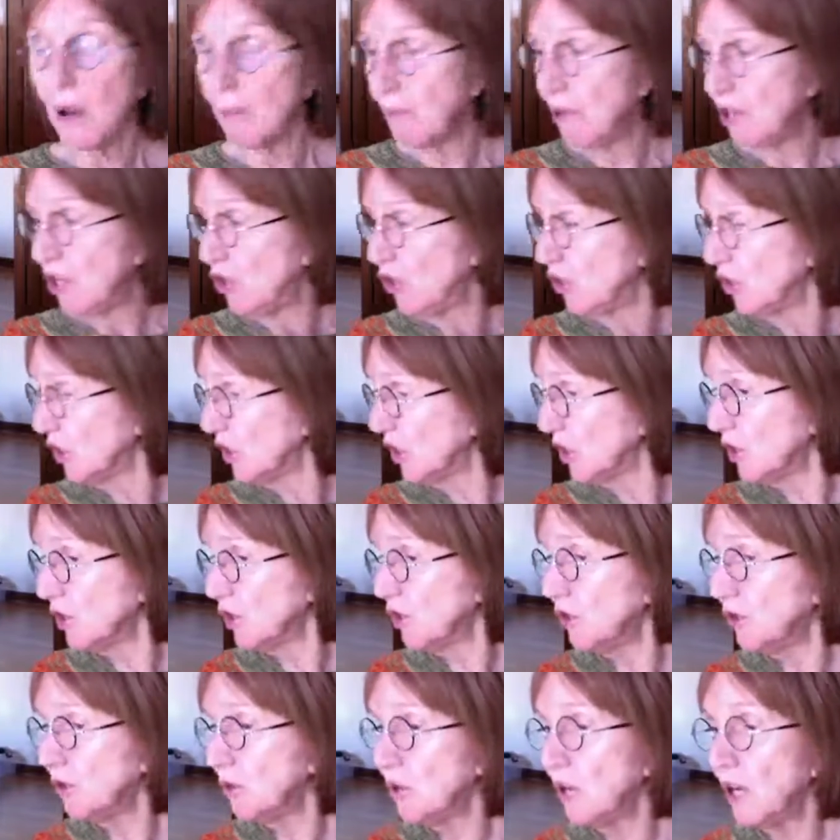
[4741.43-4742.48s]
be sure
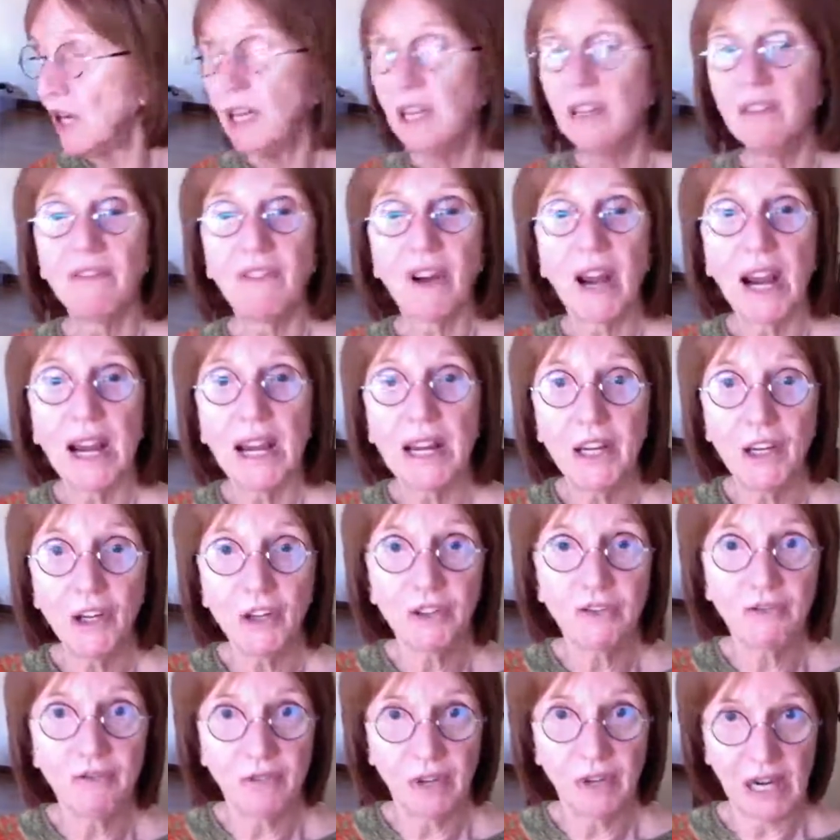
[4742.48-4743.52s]
to invite your
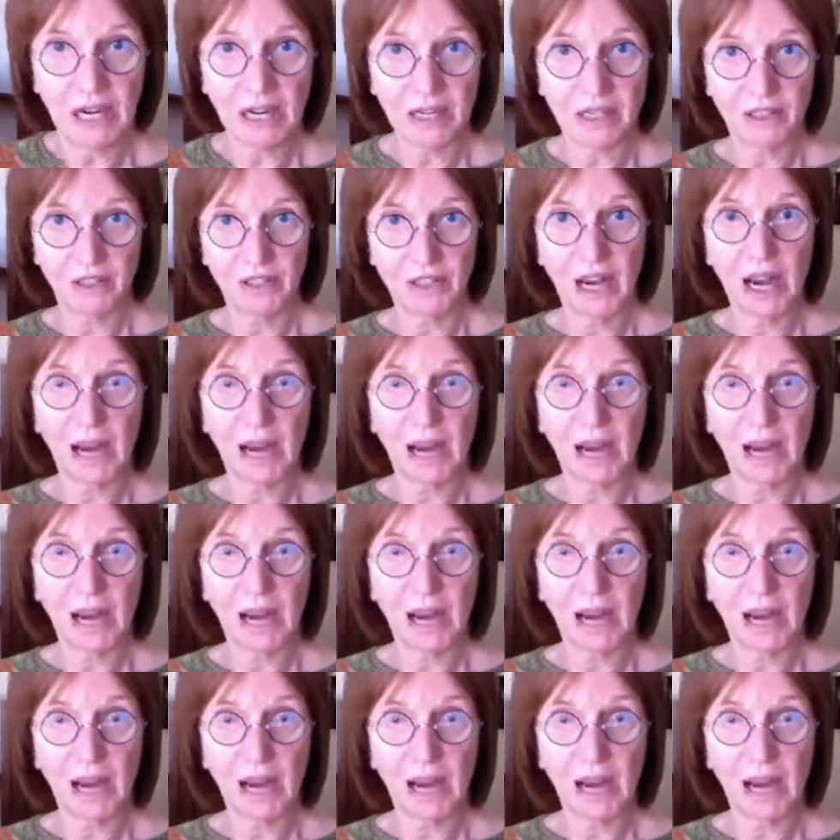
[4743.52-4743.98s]
friends.